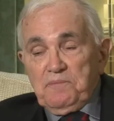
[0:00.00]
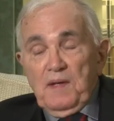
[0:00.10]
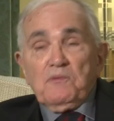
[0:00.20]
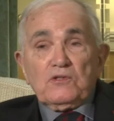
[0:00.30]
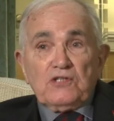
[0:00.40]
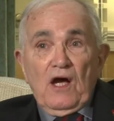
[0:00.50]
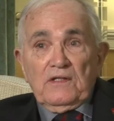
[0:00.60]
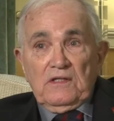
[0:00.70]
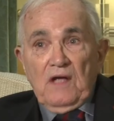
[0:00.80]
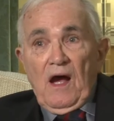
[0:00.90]
People
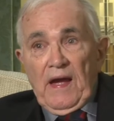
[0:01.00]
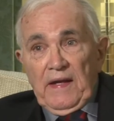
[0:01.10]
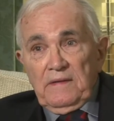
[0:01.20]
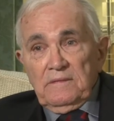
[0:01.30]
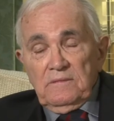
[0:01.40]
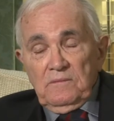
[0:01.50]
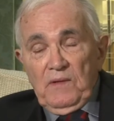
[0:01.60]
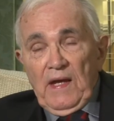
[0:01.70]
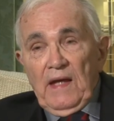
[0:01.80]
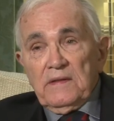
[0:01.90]
started dying.
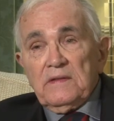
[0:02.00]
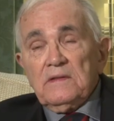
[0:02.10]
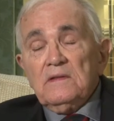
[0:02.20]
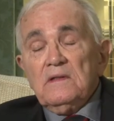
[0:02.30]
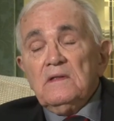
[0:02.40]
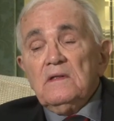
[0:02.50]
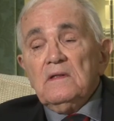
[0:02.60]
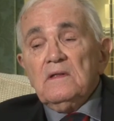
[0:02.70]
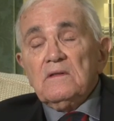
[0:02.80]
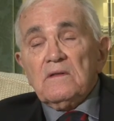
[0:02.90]
We had
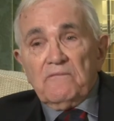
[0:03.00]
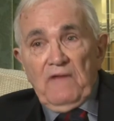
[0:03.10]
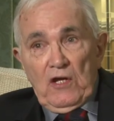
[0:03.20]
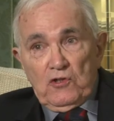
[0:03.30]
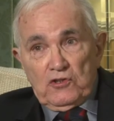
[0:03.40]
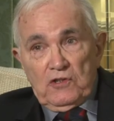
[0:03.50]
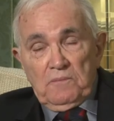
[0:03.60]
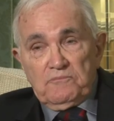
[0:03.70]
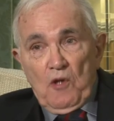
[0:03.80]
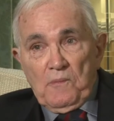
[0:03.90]
the various
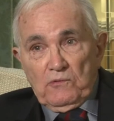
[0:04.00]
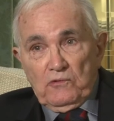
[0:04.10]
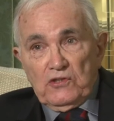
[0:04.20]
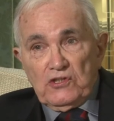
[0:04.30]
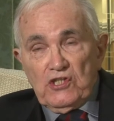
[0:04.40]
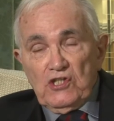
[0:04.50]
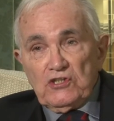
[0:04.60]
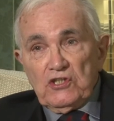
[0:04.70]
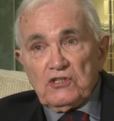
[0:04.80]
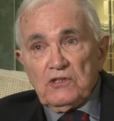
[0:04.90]
tropical
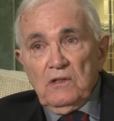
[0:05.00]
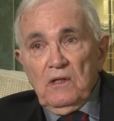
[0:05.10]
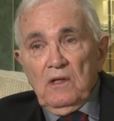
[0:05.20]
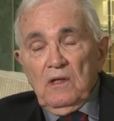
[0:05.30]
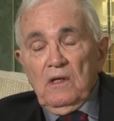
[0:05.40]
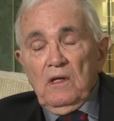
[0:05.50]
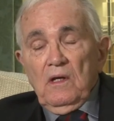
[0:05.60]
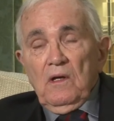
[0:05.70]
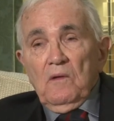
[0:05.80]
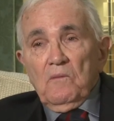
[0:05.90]
diseases.
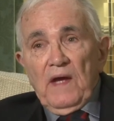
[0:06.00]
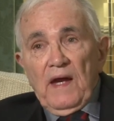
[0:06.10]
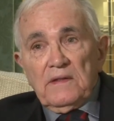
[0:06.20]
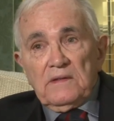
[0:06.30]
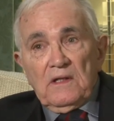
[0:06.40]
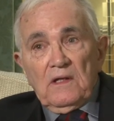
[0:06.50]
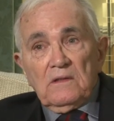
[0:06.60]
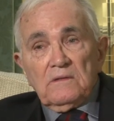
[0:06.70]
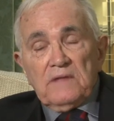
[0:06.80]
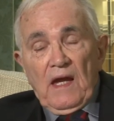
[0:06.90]
We had uh,
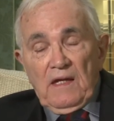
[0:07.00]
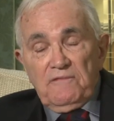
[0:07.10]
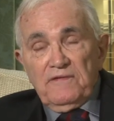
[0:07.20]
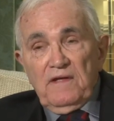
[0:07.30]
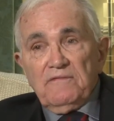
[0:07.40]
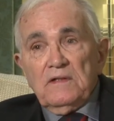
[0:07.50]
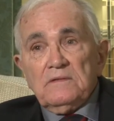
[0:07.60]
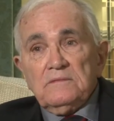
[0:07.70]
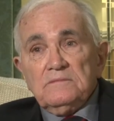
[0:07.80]
dengue fever,